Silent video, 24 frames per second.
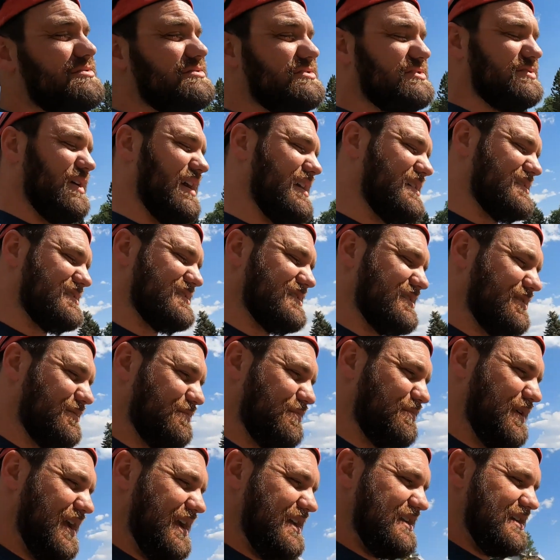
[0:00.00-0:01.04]
so I can still
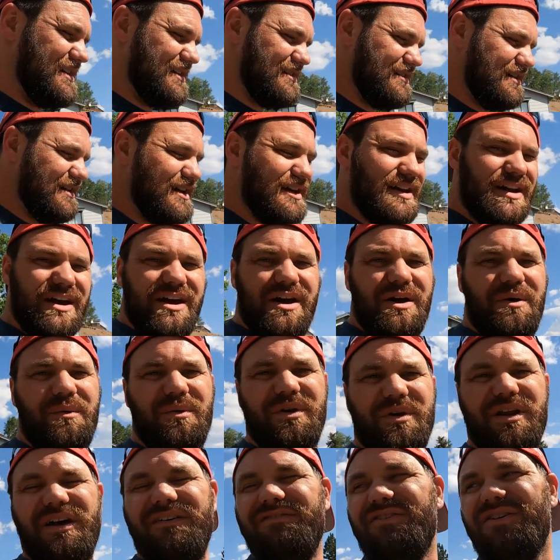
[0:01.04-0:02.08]
paint it
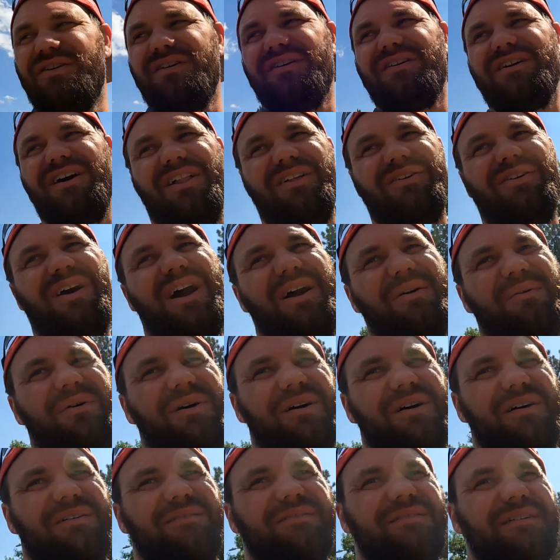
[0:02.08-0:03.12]
whatever color I
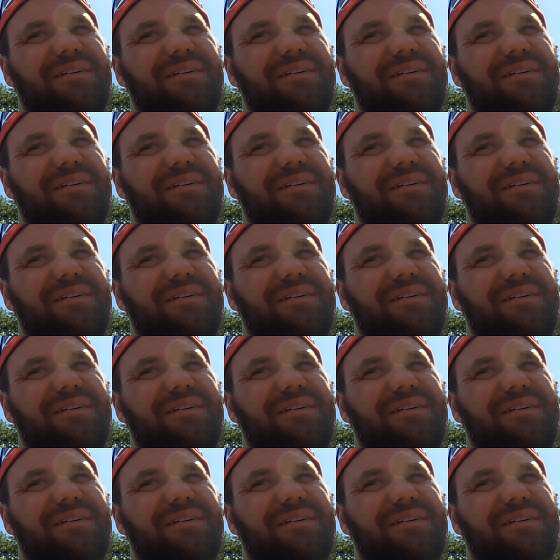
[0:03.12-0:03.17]
want.